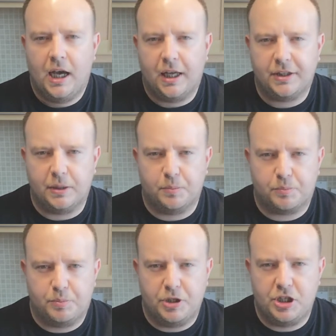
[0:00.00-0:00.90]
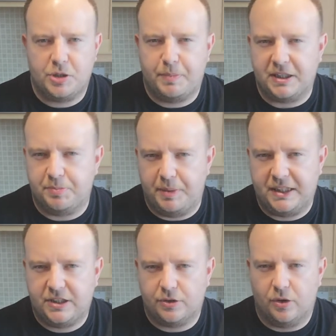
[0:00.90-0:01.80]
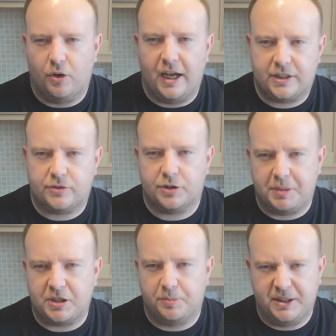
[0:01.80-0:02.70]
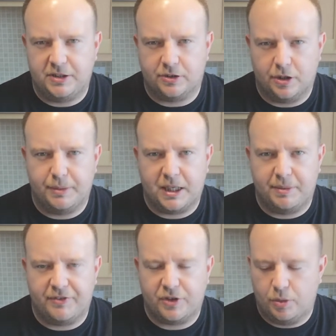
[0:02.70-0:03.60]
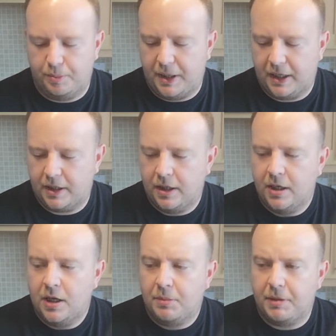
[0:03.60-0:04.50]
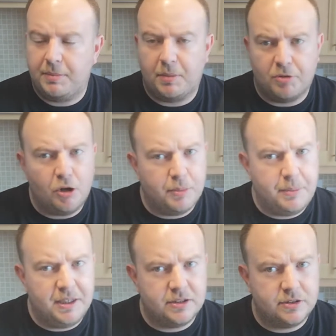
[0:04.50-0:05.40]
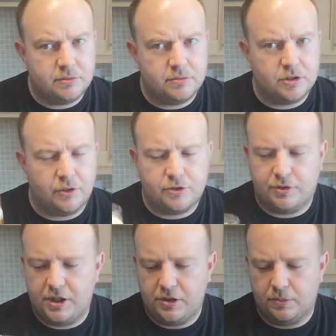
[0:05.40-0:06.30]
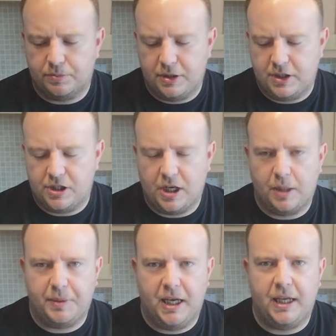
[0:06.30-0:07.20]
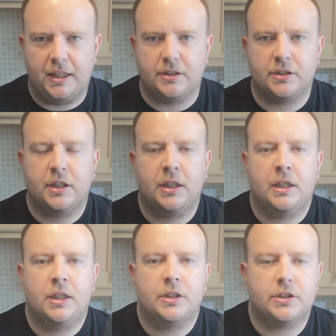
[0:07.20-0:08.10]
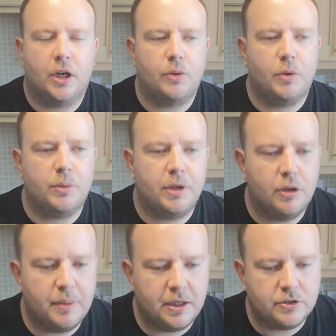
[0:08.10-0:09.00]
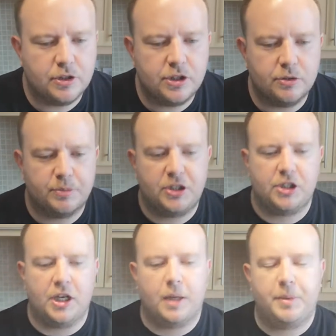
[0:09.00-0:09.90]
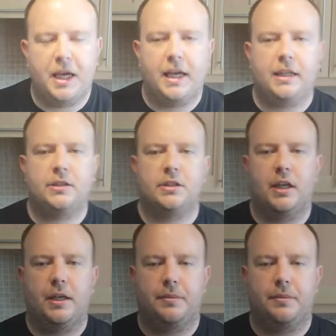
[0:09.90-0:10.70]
I think British Best Bitter or Extra Special Bitter is going to make a bit of a comeback. Maybe I'm wrong, maybe it's sort of traditional British IPAs. So what do we know about traditional British IPAs?